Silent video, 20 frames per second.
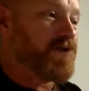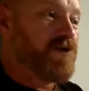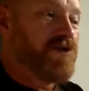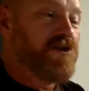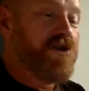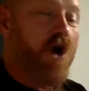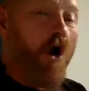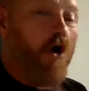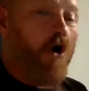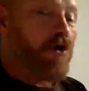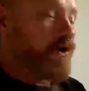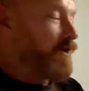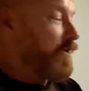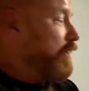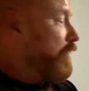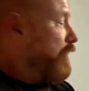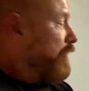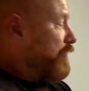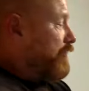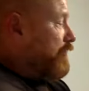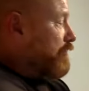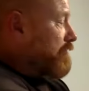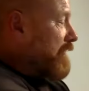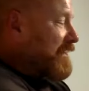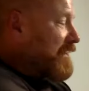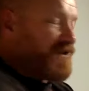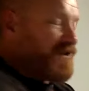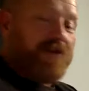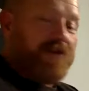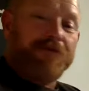knock the
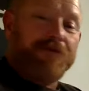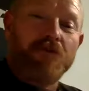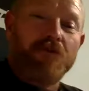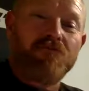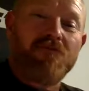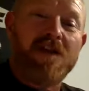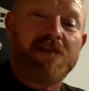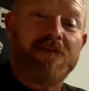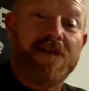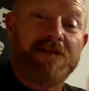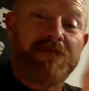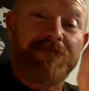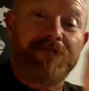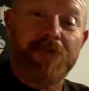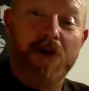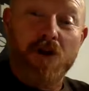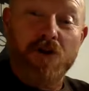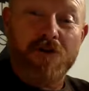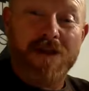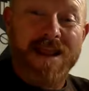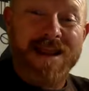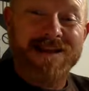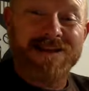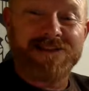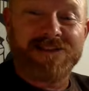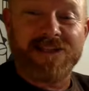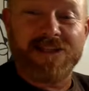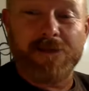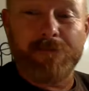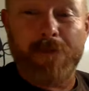rest of the rivet through
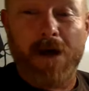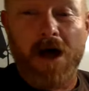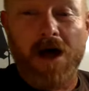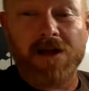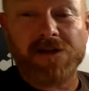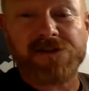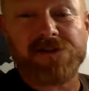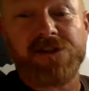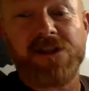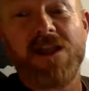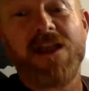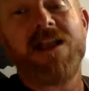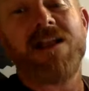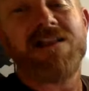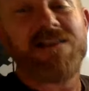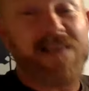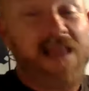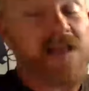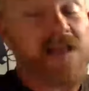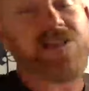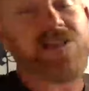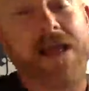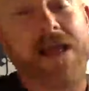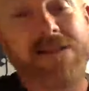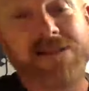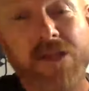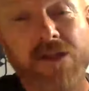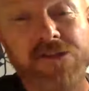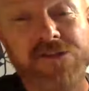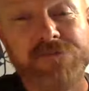into the mast. Yes,
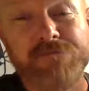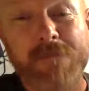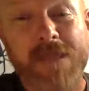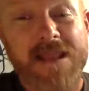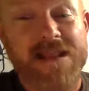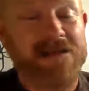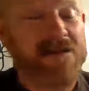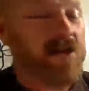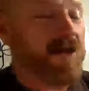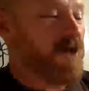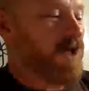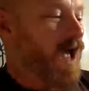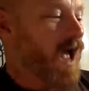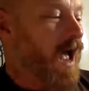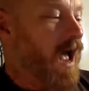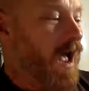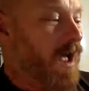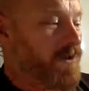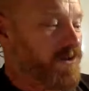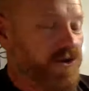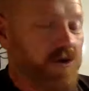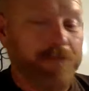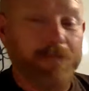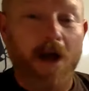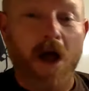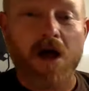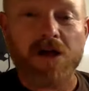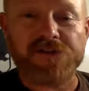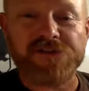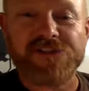that does mean your
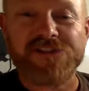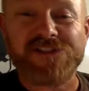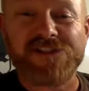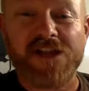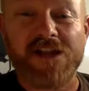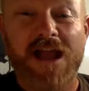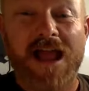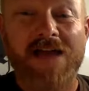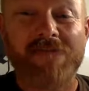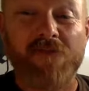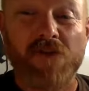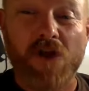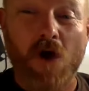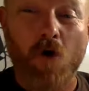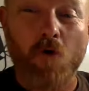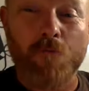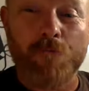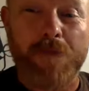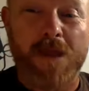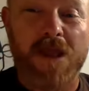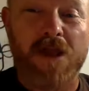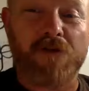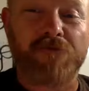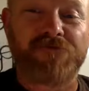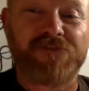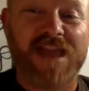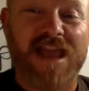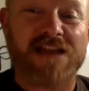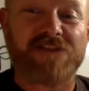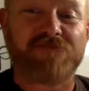mast is going to have an old bit of
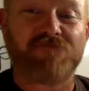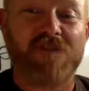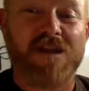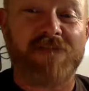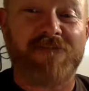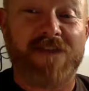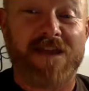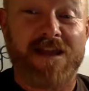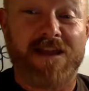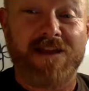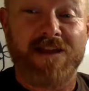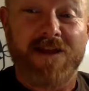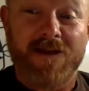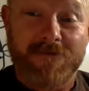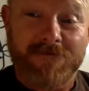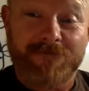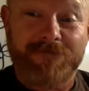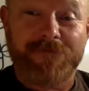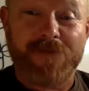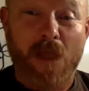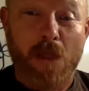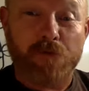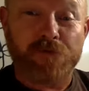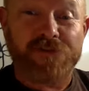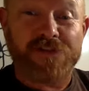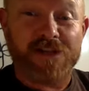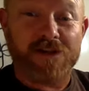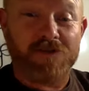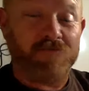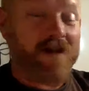dead rivet
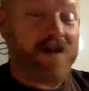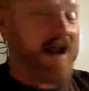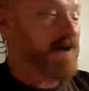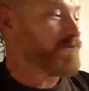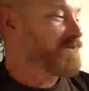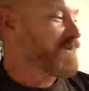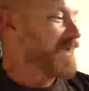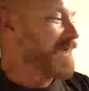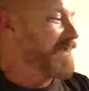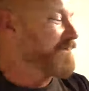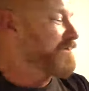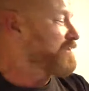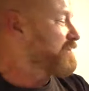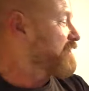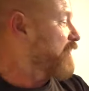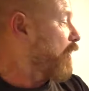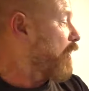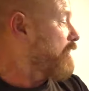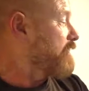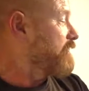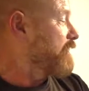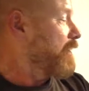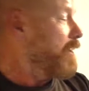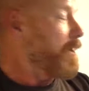floating around inside.